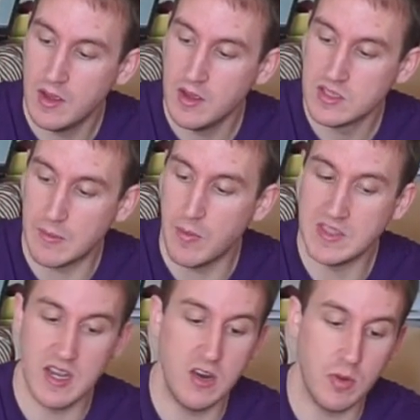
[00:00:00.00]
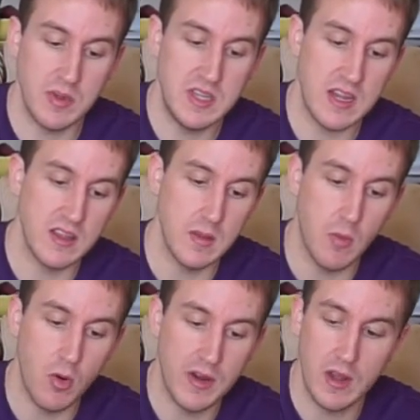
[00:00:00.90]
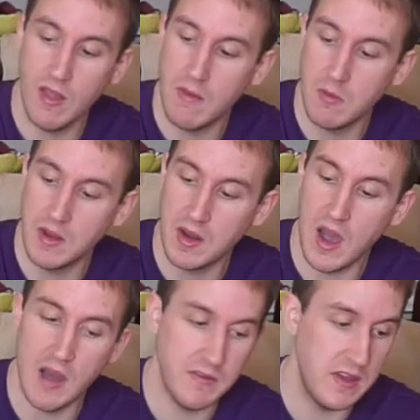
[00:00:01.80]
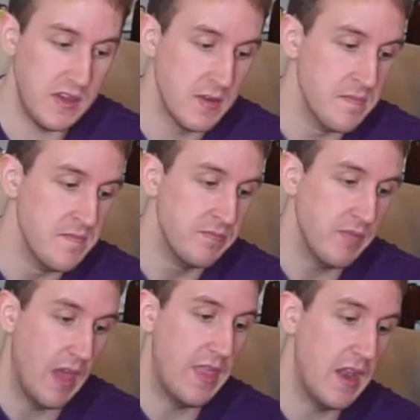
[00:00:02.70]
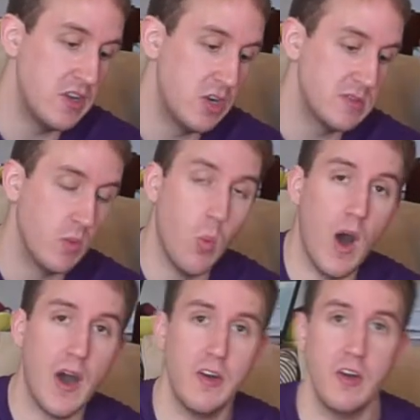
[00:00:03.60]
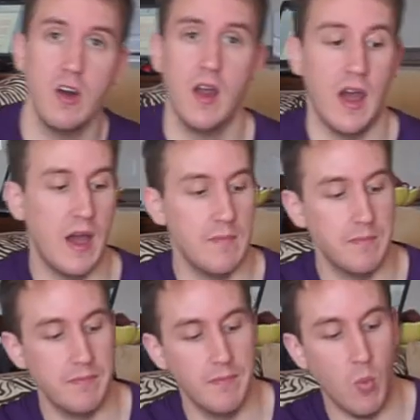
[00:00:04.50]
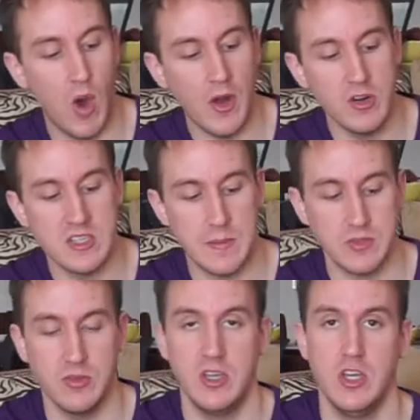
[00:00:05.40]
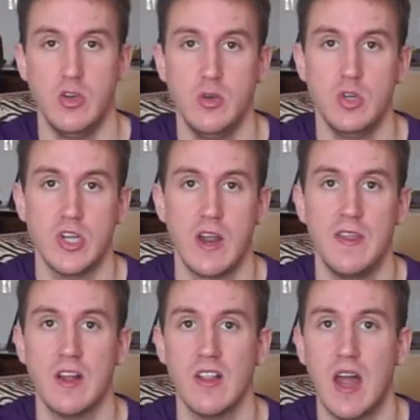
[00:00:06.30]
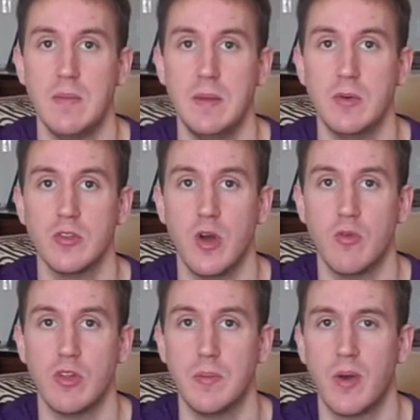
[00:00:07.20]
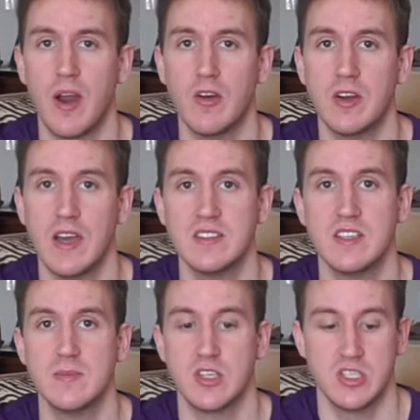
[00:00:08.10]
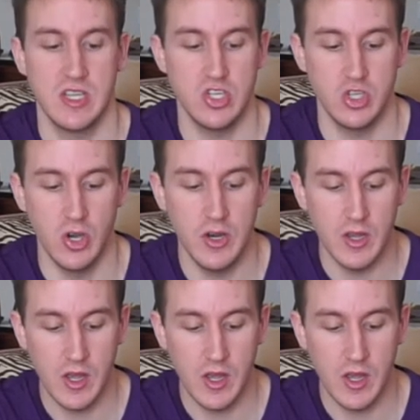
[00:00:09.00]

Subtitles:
supplements that I normally take in the morning along with my coffee. And then in terms of water, water is absolutely huge, and I think a lot of people don't really prioritize it as much as they should.